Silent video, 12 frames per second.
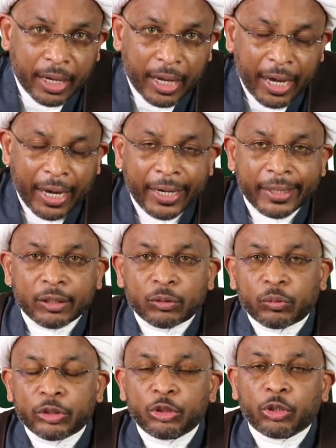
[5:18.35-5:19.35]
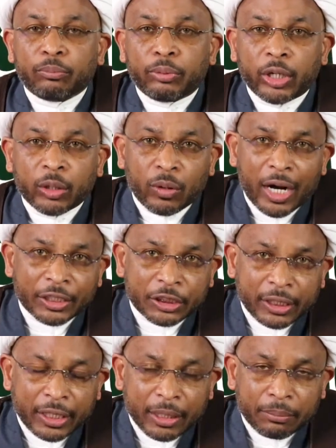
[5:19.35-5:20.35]
and when you're bird
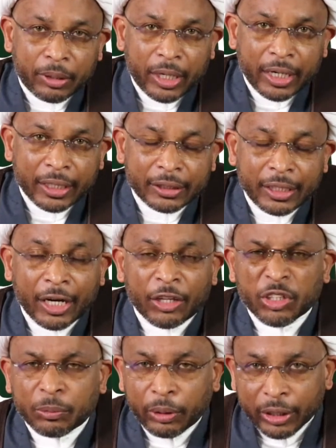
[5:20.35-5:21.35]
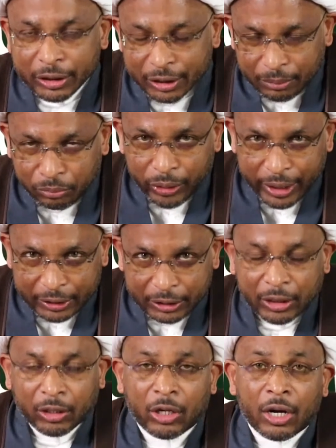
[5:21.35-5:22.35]
watching in a park, the other person breaks
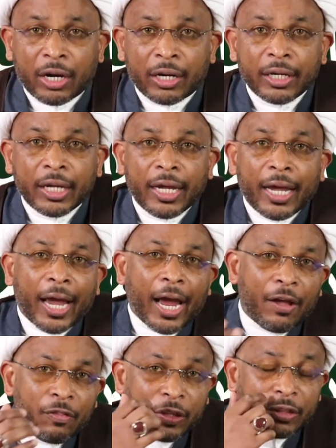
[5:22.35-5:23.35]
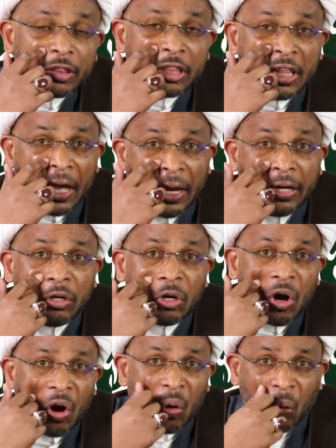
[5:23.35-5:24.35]
the law, and then they
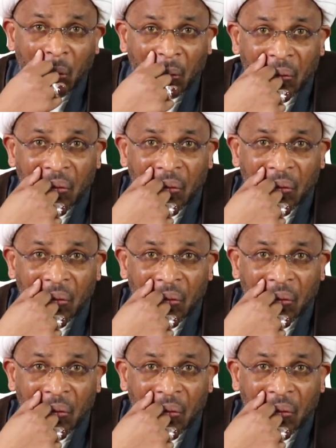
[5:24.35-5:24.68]
know